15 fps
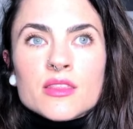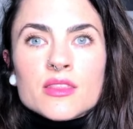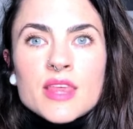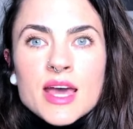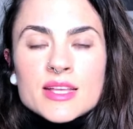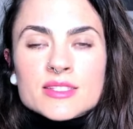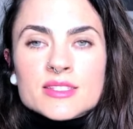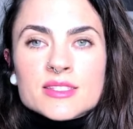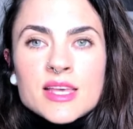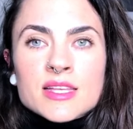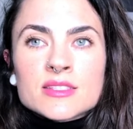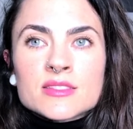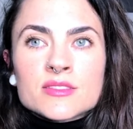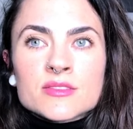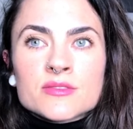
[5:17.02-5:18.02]
that
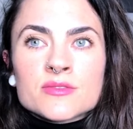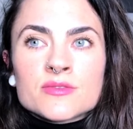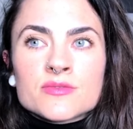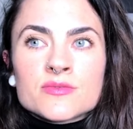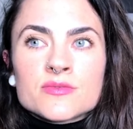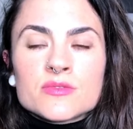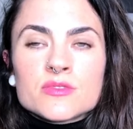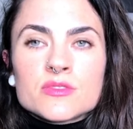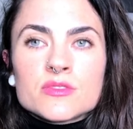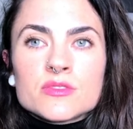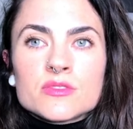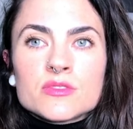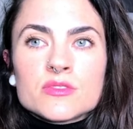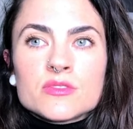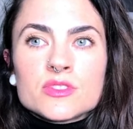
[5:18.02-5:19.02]
sense of
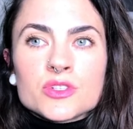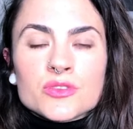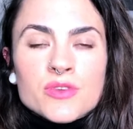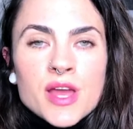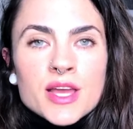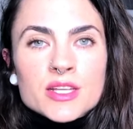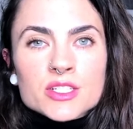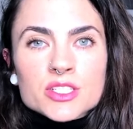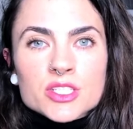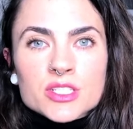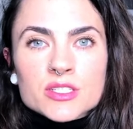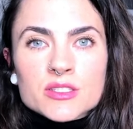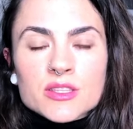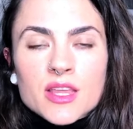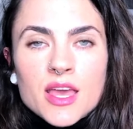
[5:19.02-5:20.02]

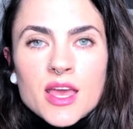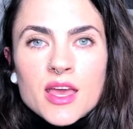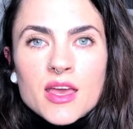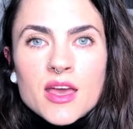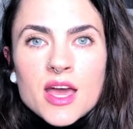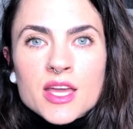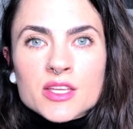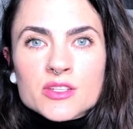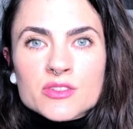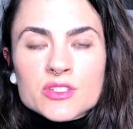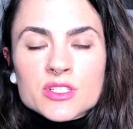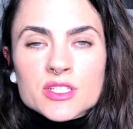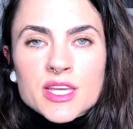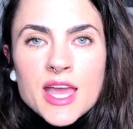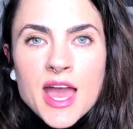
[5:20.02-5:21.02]
direction that I
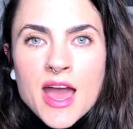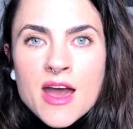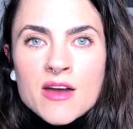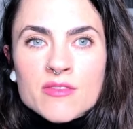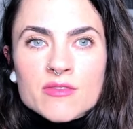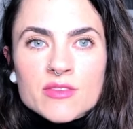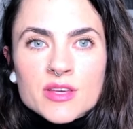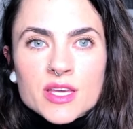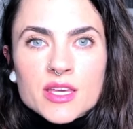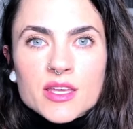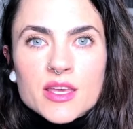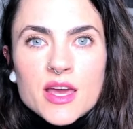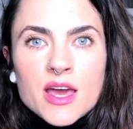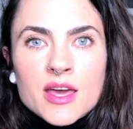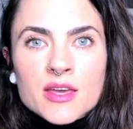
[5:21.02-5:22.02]
usually have.
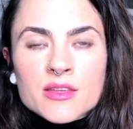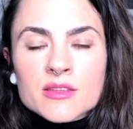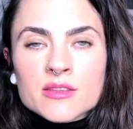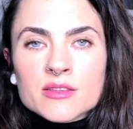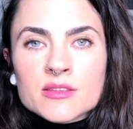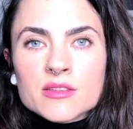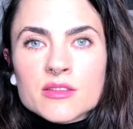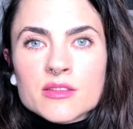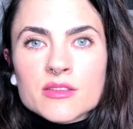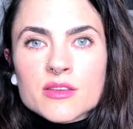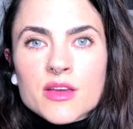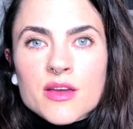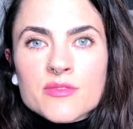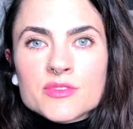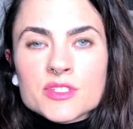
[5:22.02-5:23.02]
Like I
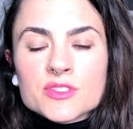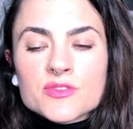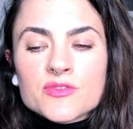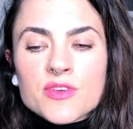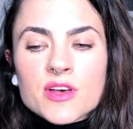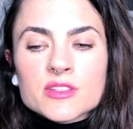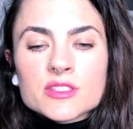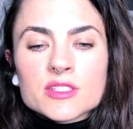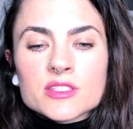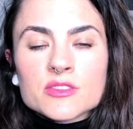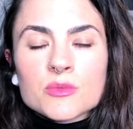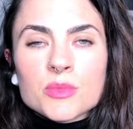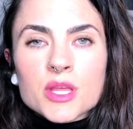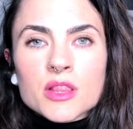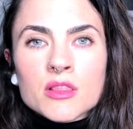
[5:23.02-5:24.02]
I've just felt a
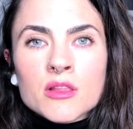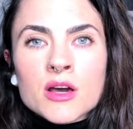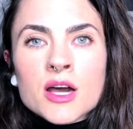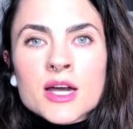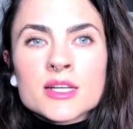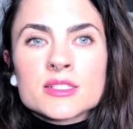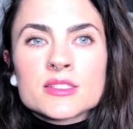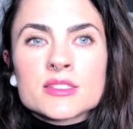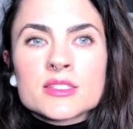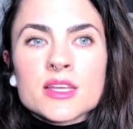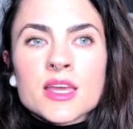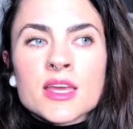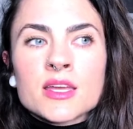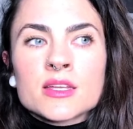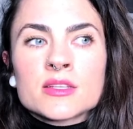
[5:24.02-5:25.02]
little bit lost,
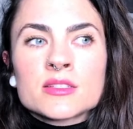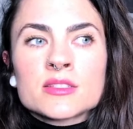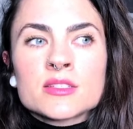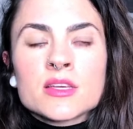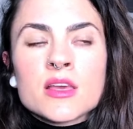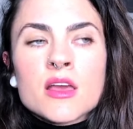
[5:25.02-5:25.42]
and